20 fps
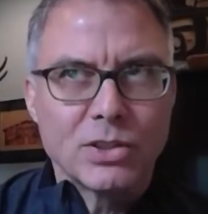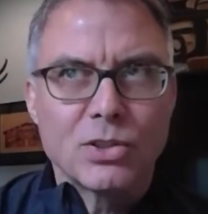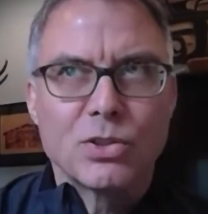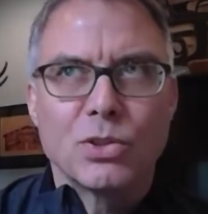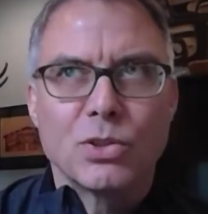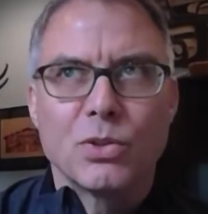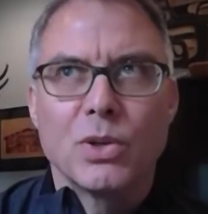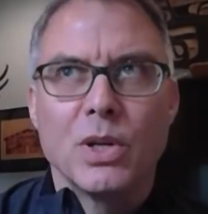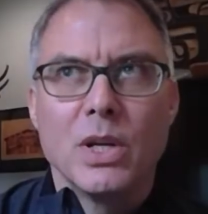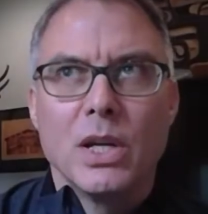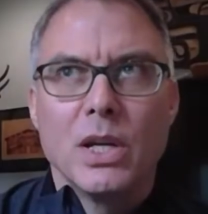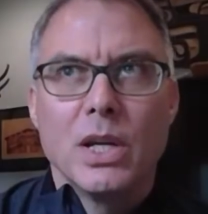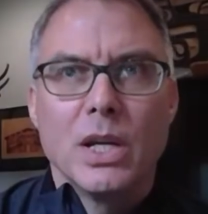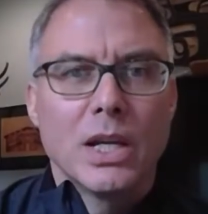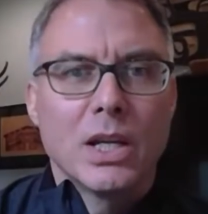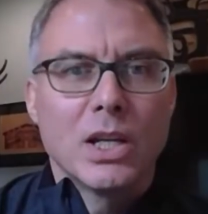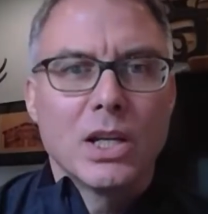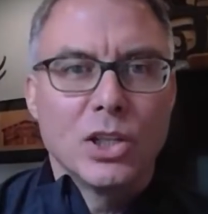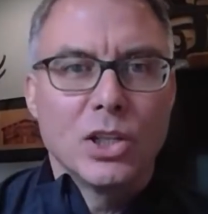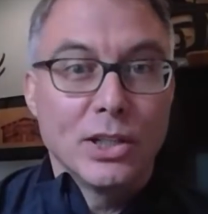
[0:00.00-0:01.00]
So
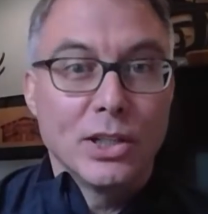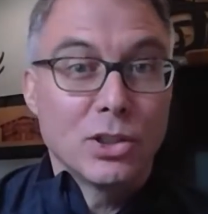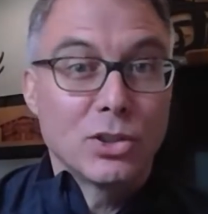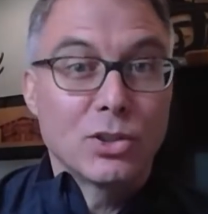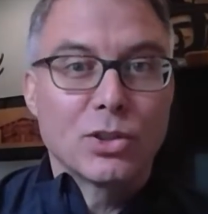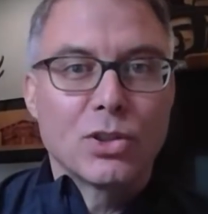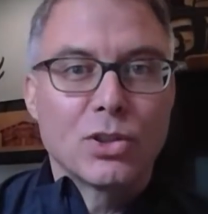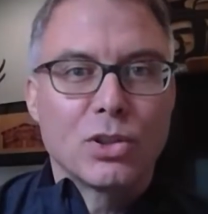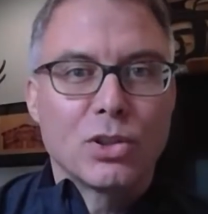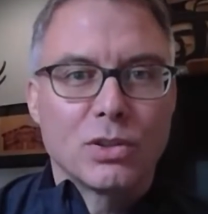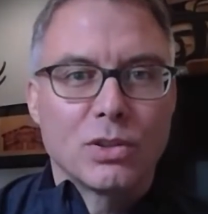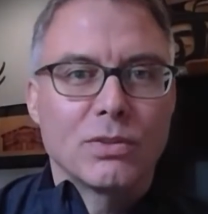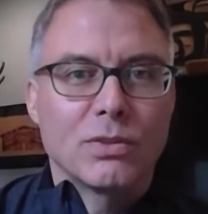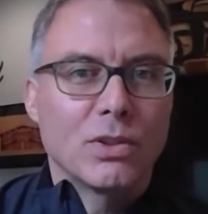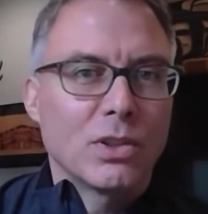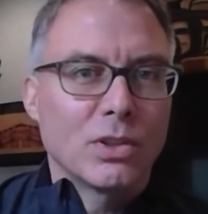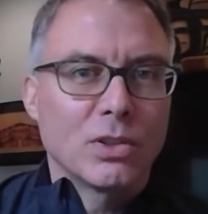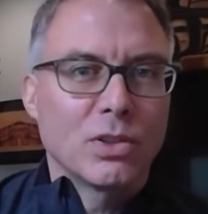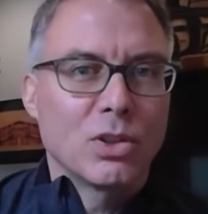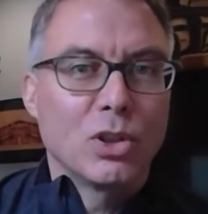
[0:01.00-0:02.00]
clinics
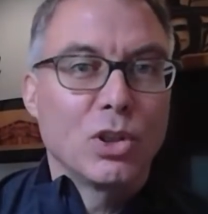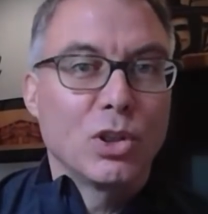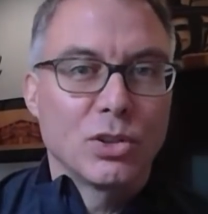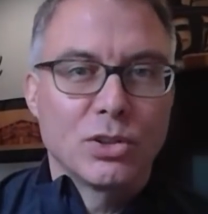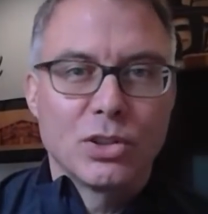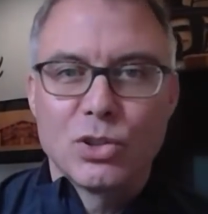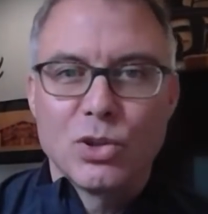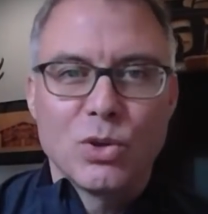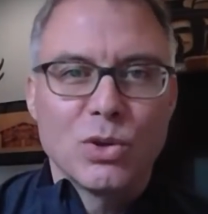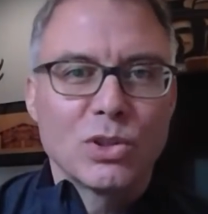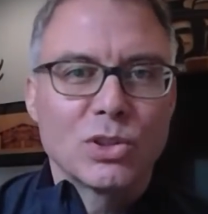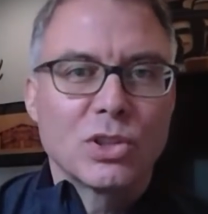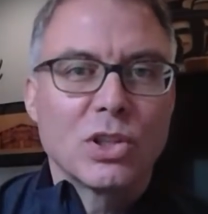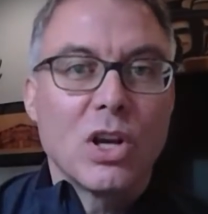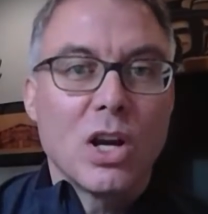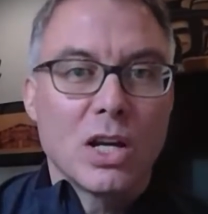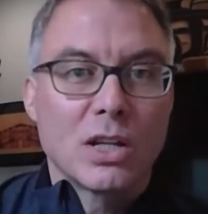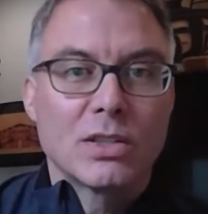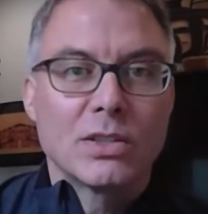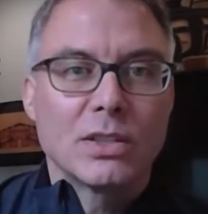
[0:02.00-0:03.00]
are the door is
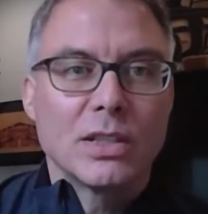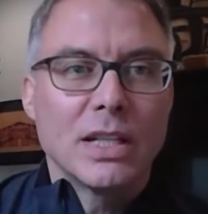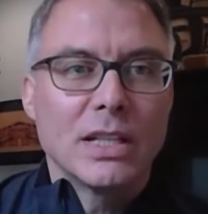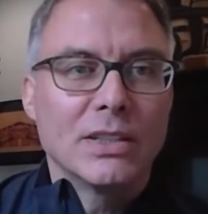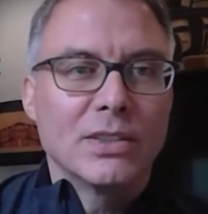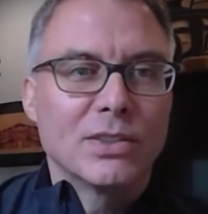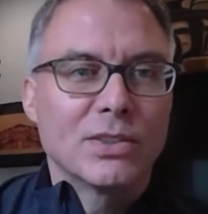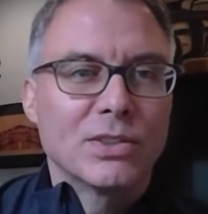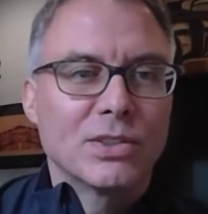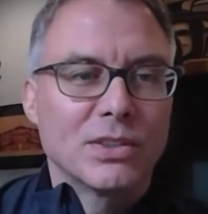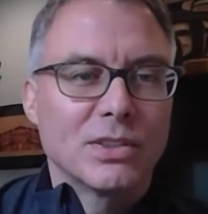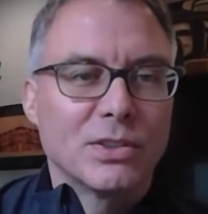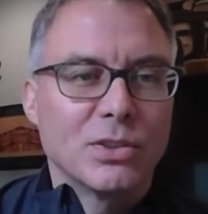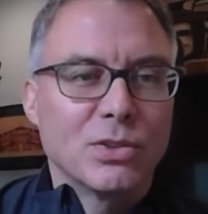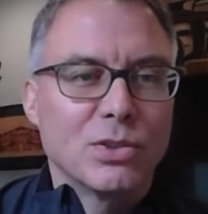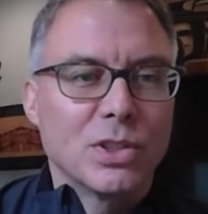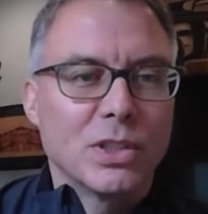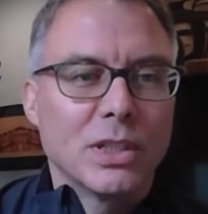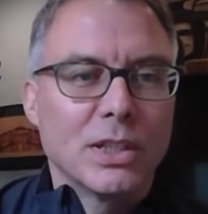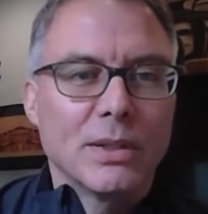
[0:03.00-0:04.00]
locked, and there's
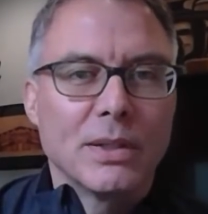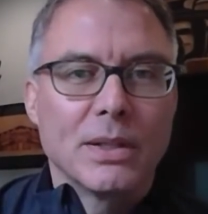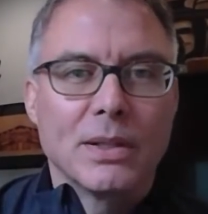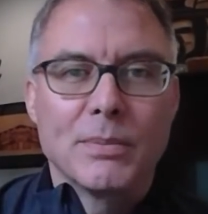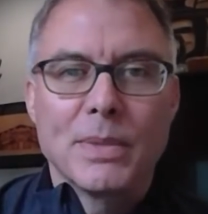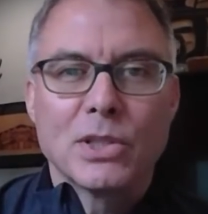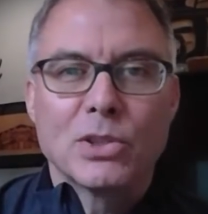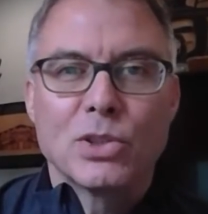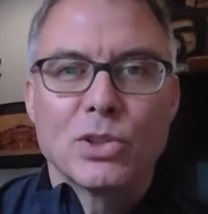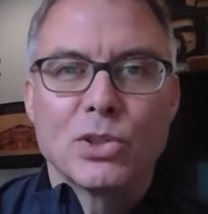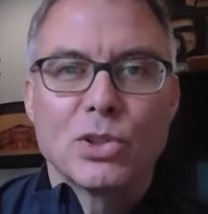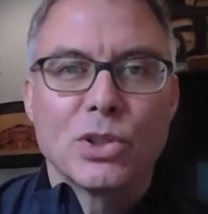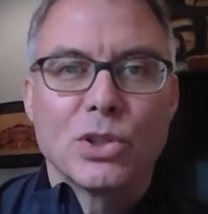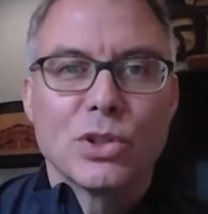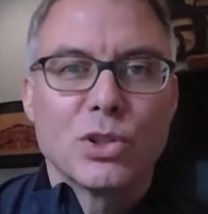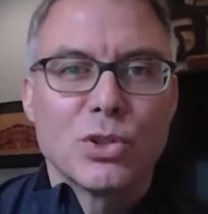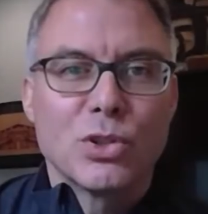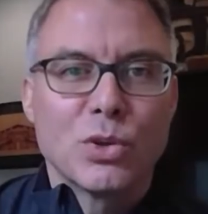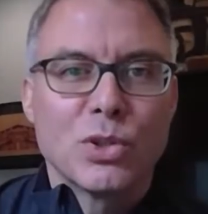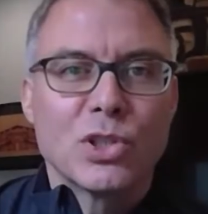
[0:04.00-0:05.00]
usually a message on
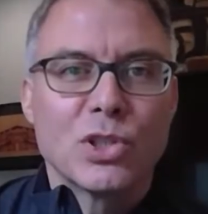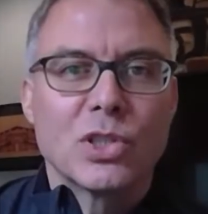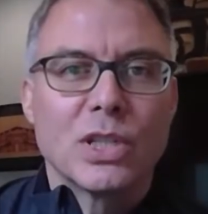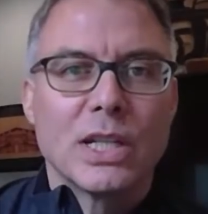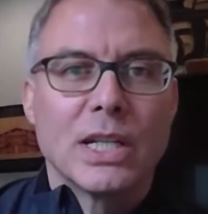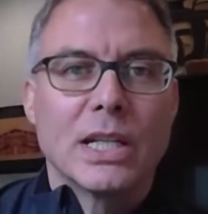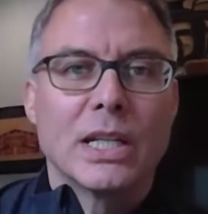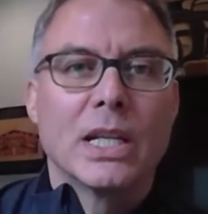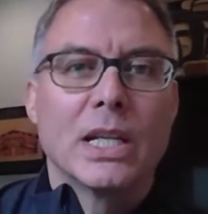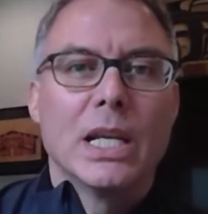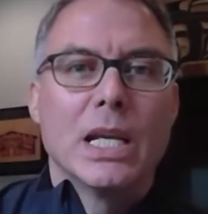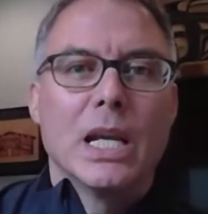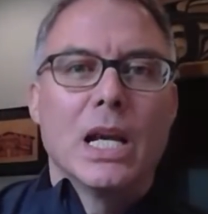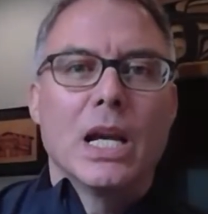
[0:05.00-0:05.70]
the door saying